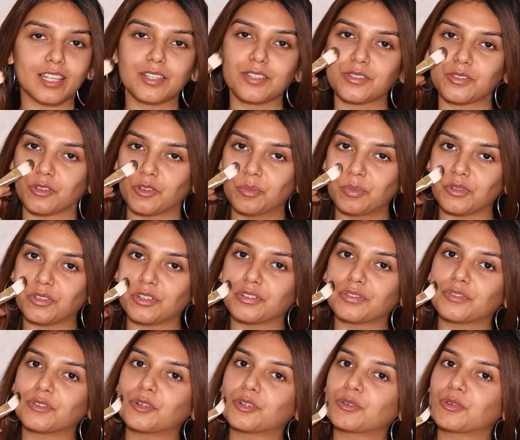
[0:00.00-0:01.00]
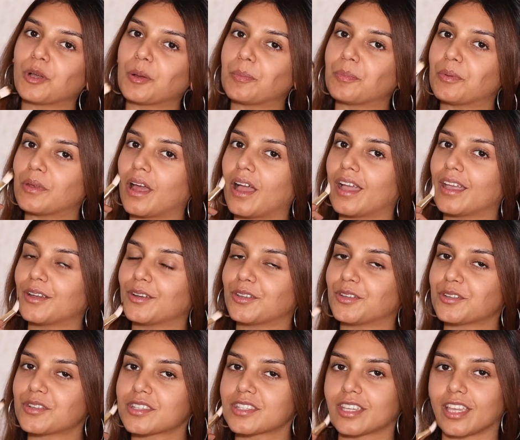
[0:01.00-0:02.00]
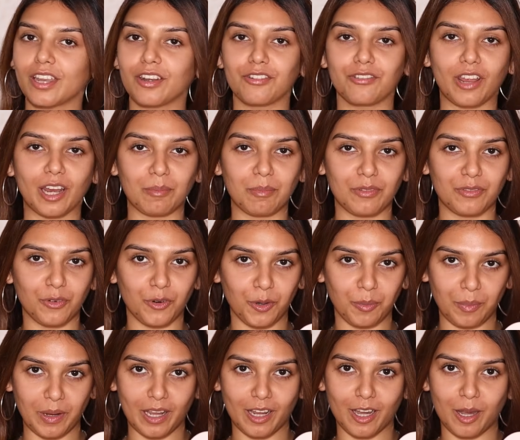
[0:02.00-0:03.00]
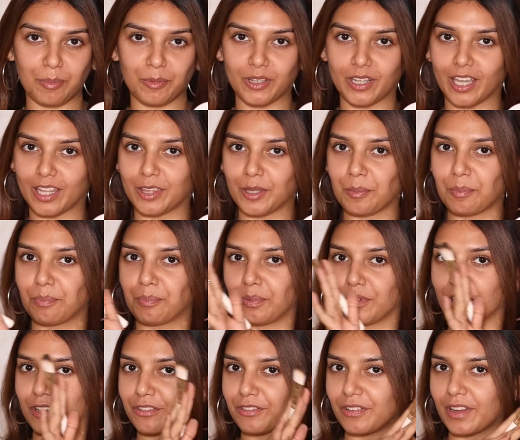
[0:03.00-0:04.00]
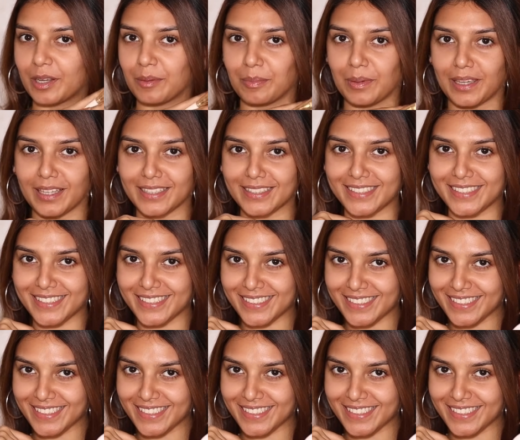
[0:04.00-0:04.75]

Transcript: it's so beautiful to apply on your skin right before makeup to get the perfect base.